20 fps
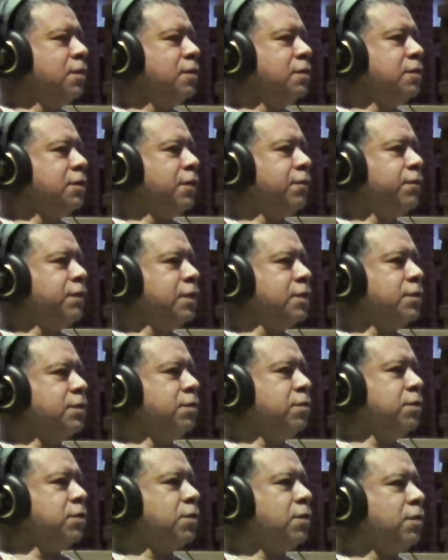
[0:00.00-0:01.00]
Netflix
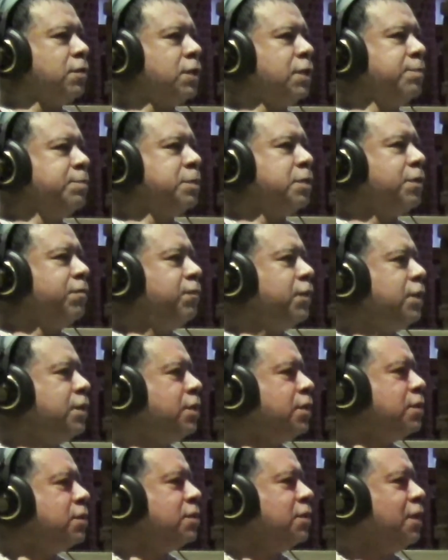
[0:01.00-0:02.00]
series called Kim's
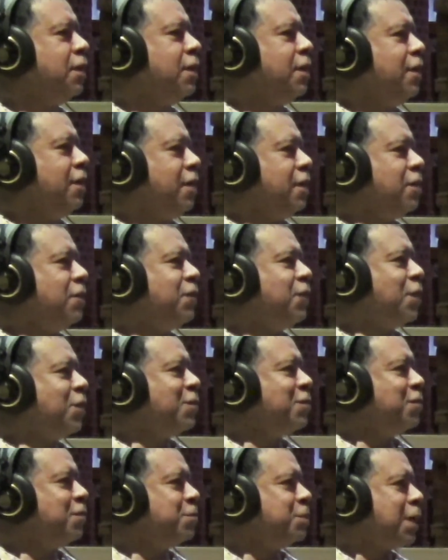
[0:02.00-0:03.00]
Convenience, and the
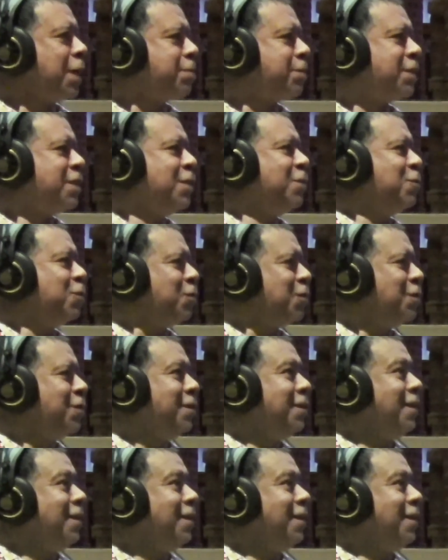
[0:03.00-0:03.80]
father knows Hapkido,